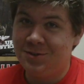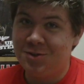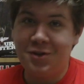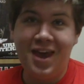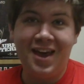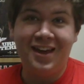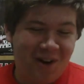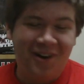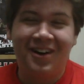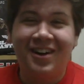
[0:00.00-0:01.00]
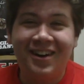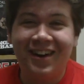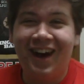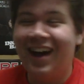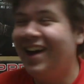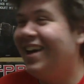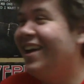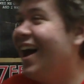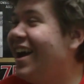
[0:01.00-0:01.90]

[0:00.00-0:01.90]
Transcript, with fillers: So yeah, Mark, I